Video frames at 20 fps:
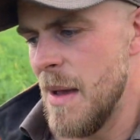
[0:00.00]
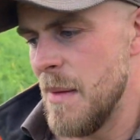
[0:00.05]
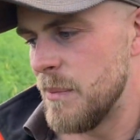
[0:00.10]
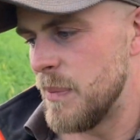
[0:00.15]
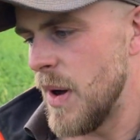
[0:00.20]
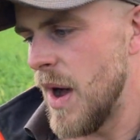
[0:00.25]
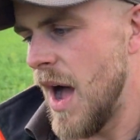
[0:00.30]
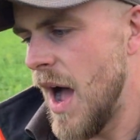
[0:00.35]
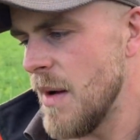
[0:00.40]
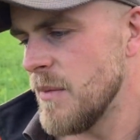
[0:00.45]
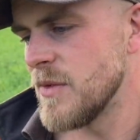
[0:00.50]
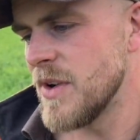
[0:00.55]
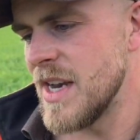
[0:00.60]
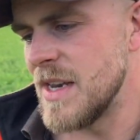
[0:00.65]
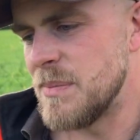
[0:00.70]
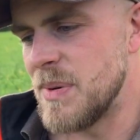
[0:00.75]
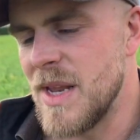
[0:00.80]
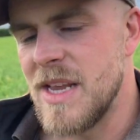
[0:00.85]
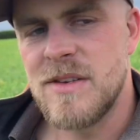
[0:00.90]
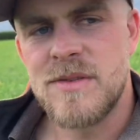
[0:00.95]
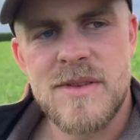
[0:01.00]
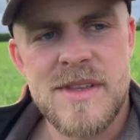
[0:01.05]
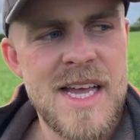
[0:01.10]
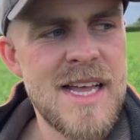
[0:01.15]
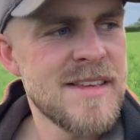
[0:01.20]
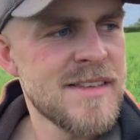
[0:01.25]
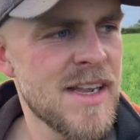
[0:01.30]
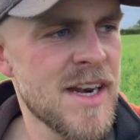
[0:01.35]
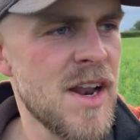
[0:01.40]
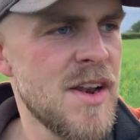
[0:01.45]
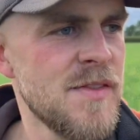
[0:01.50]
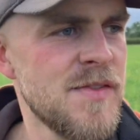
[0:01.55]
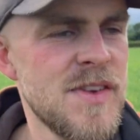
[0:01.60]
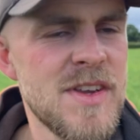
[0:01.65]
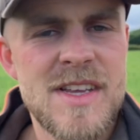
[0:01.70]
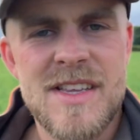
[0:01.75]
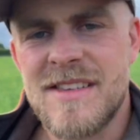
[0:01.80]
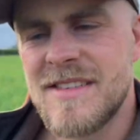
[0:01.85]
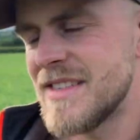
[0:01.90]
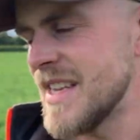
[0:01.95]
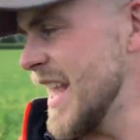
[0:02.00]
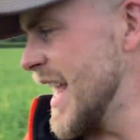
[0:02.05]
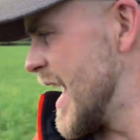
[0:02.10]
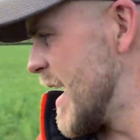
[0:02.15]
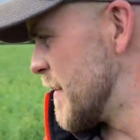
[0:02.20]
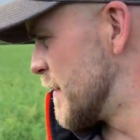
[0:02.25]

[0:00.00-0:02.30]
But I'm really pleased with this. I don't know if you can see it,